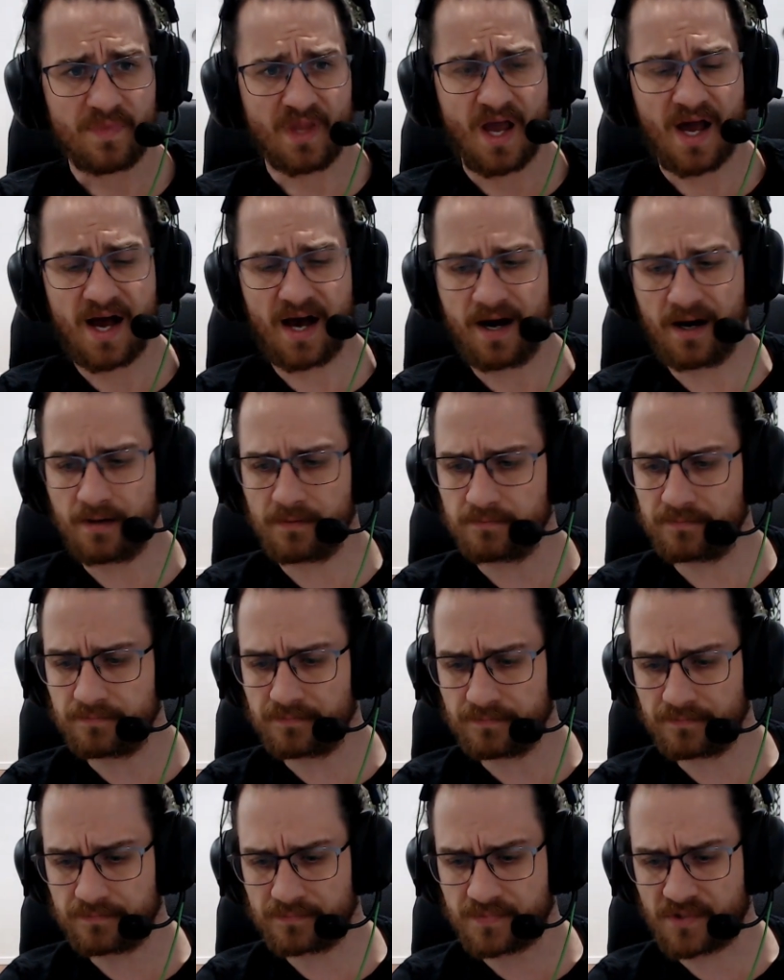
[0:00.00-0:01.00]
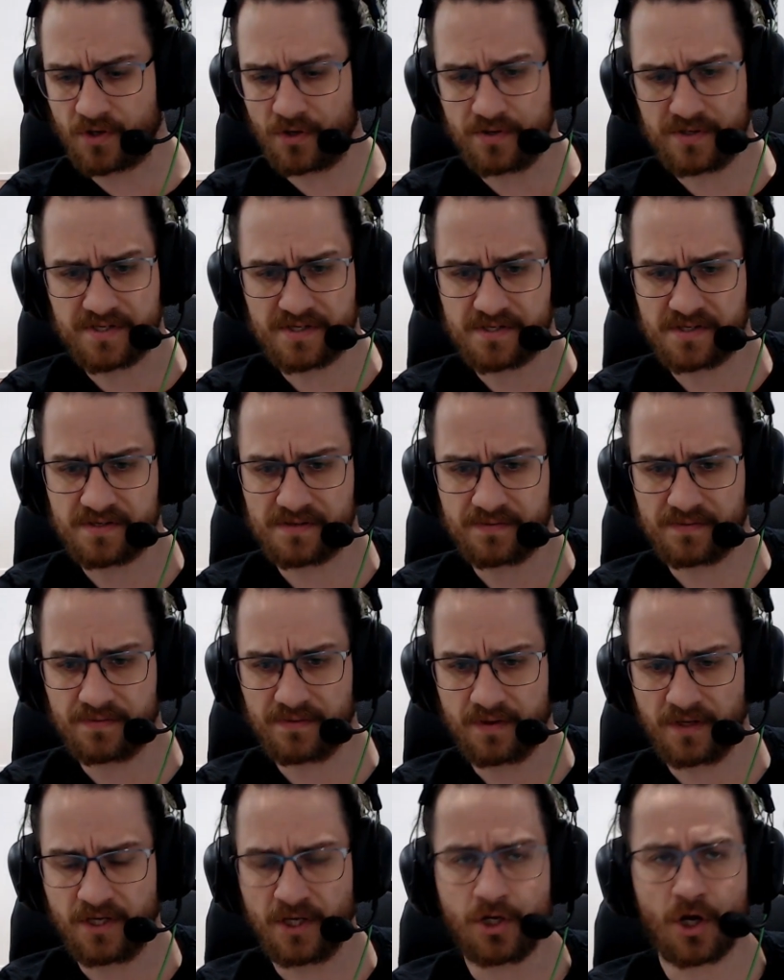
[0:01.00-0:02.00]
because
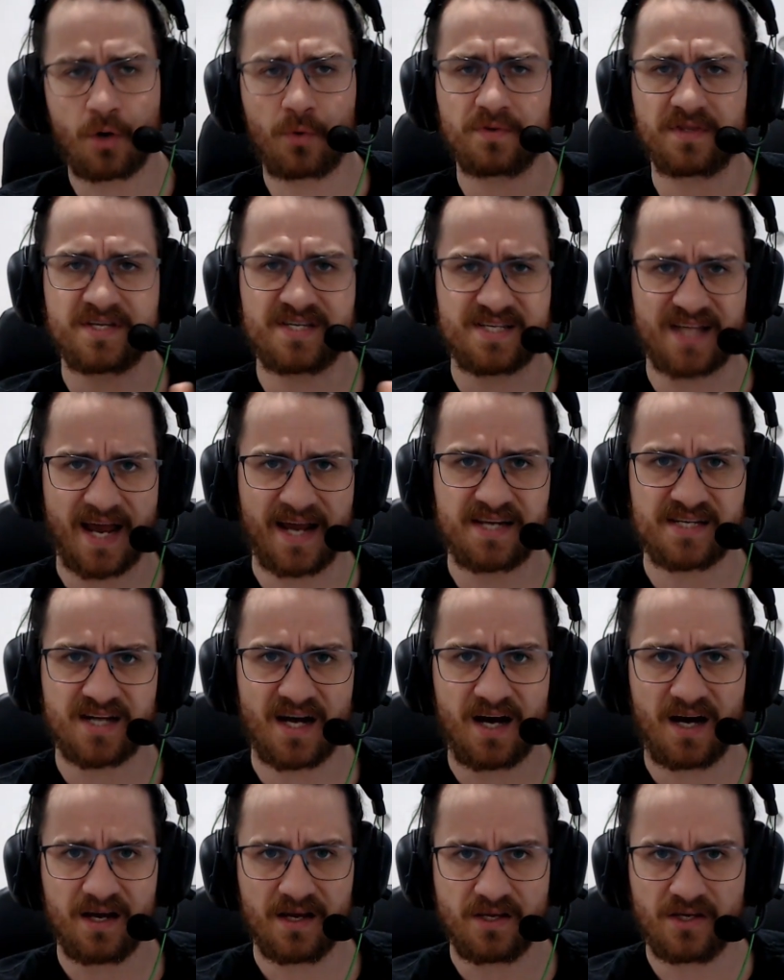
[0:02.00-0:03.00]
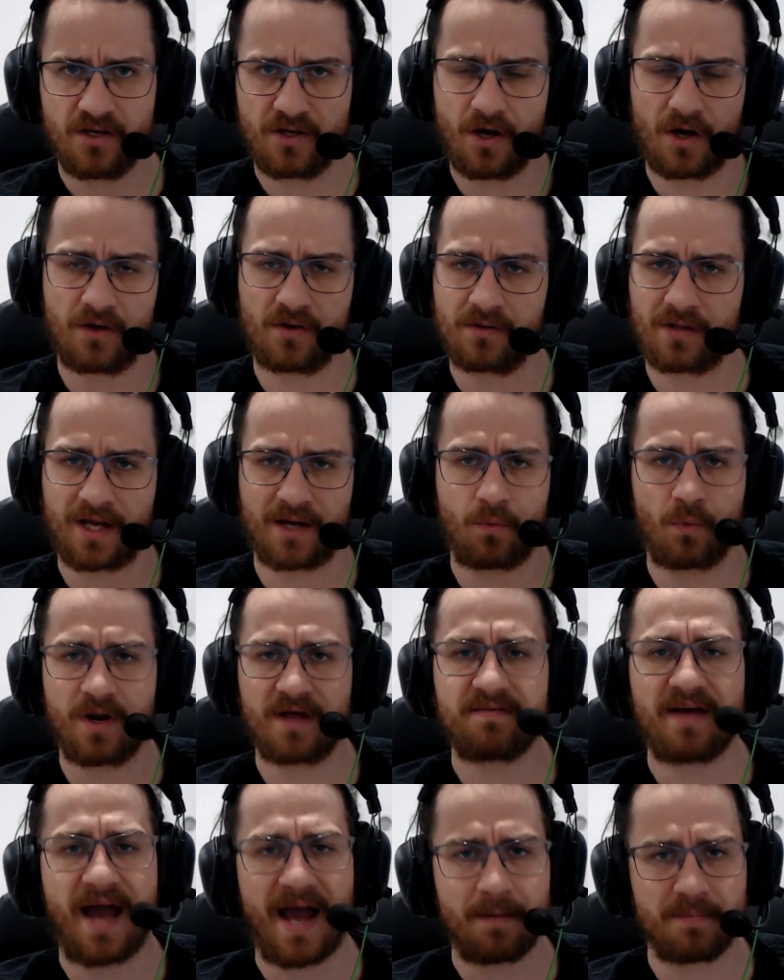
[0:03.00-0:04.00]
you know what the stakes are. You know, like,
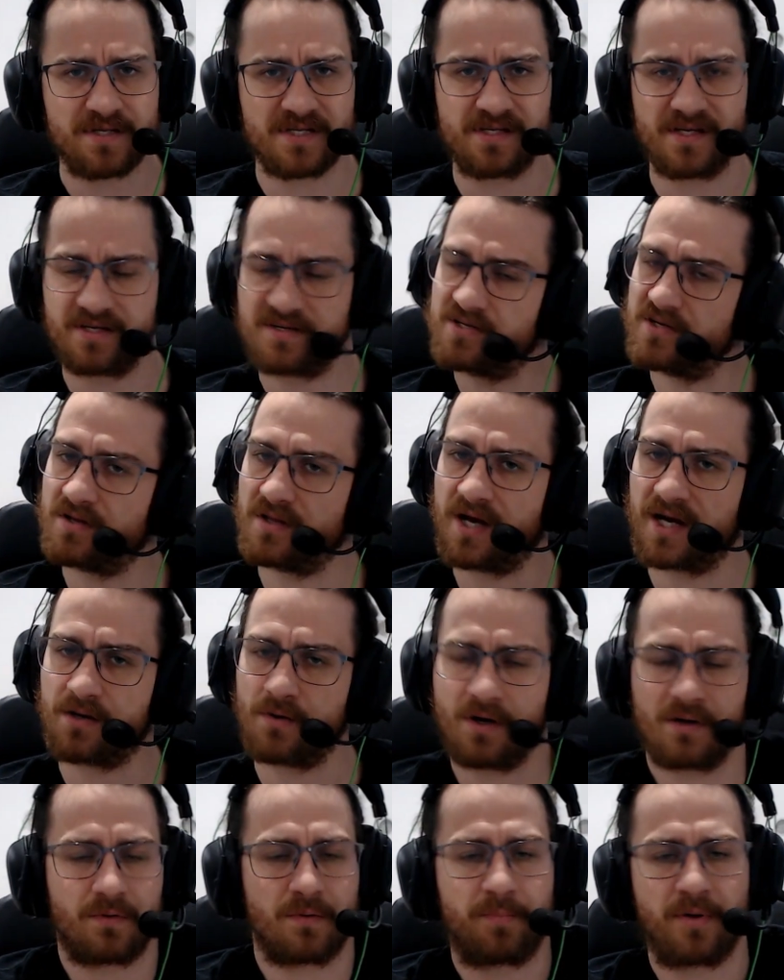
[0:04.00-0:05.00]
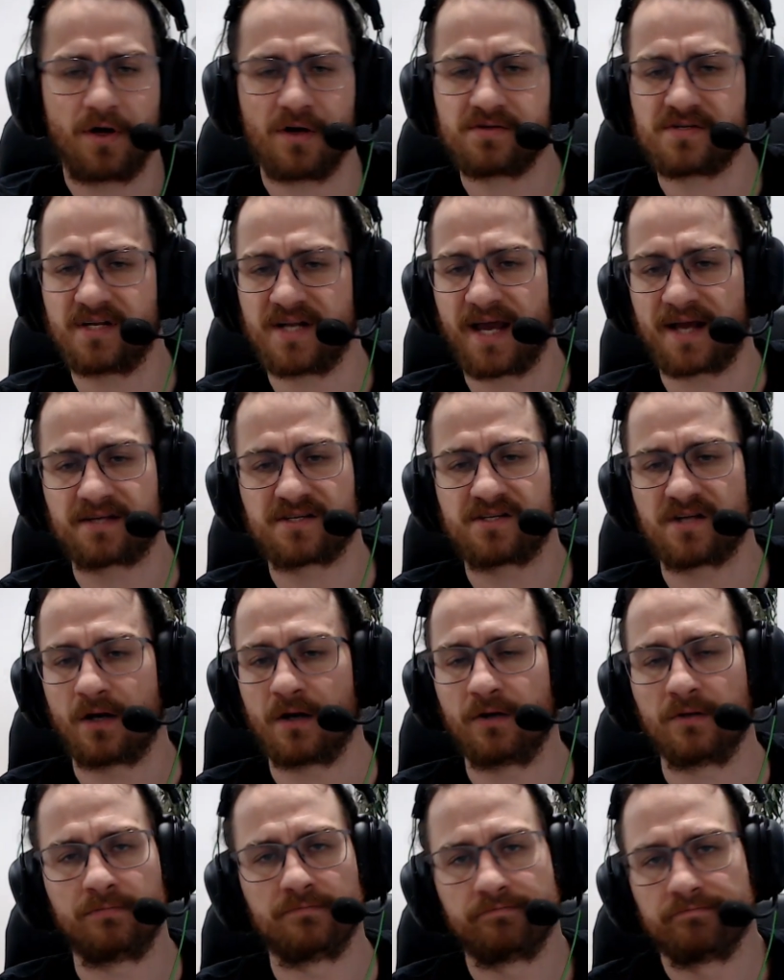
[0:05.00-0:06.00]
whatever happens in this, you're like, well, Pearl's in X,
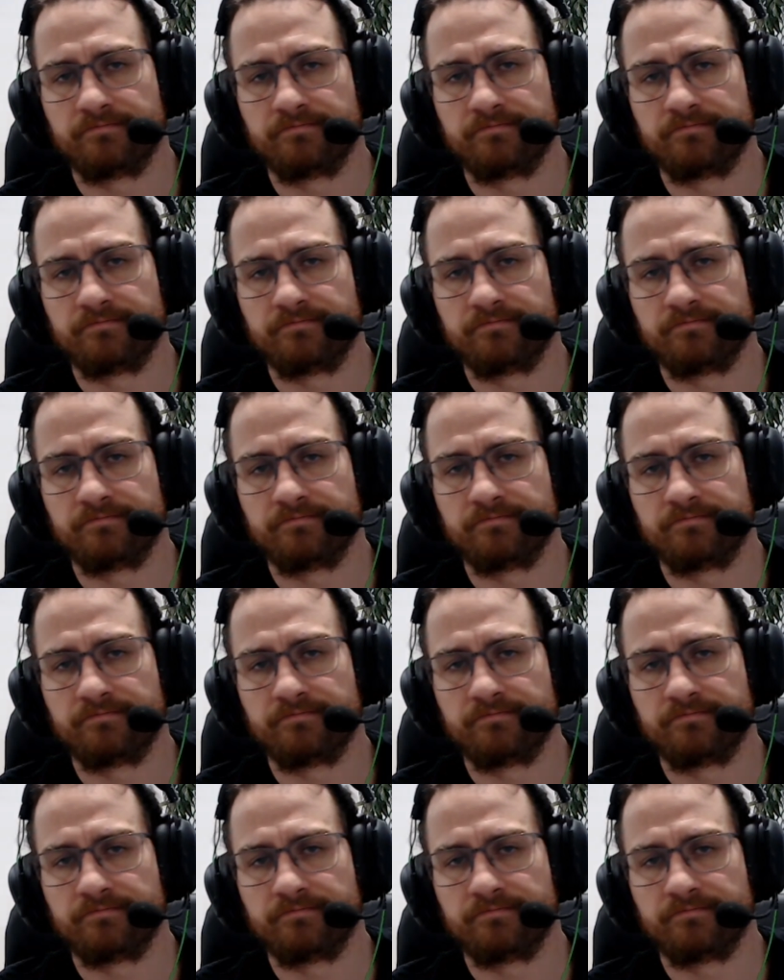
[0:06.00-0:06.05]
so